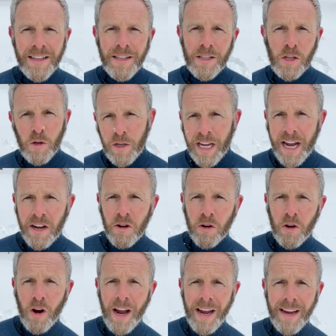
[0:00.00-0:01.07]
So Daniel
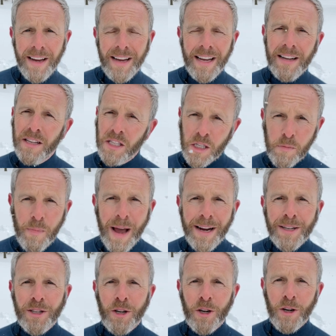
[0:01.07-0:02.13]
Craig,
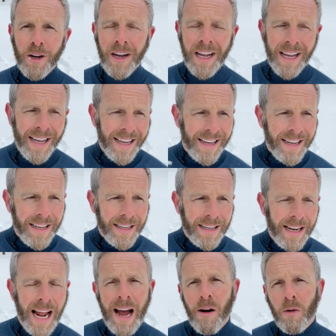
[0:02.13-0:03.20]
Spectre.
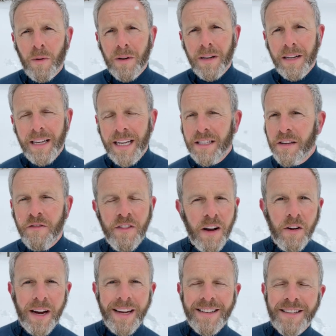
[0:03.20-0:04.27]
Now, it's a
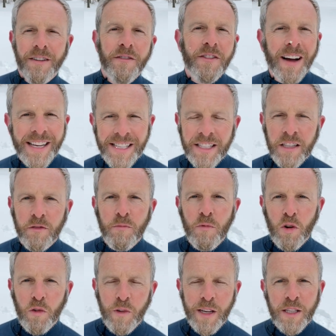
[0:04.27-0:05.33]
very divisive
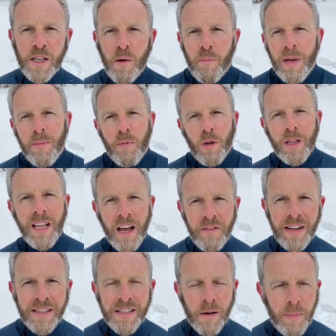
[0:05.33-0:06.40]
movie. Some people
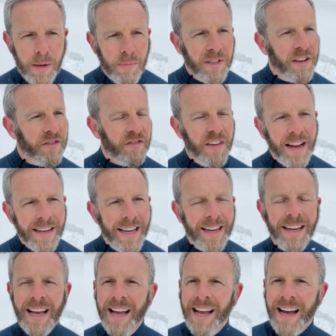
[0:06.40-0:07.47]
love it, some people defend
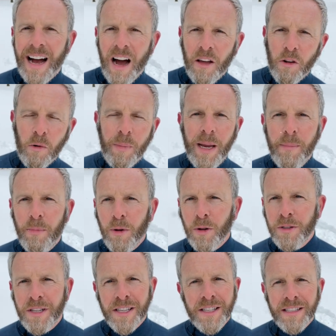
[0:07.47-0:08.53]
it. Other
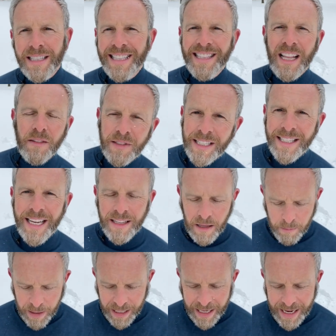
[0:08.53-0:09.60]
people just love to take
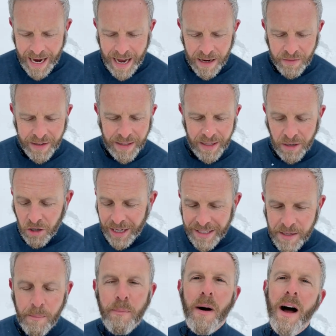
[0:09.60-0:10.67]
the Mickey out of it. Look,
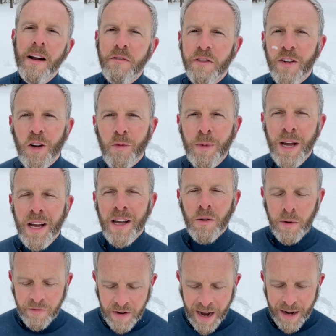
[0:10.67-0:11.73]
it's a Bond film.
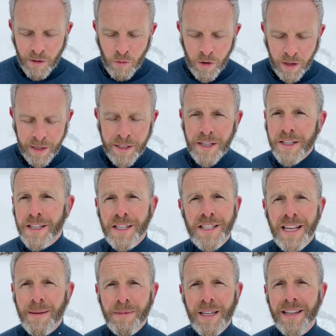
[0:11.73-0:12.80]
We've got to really just
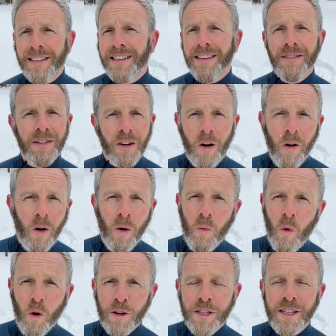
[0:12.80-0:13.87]
accept it, all
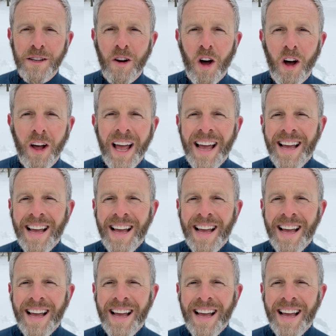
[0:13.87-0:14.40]
warts and all.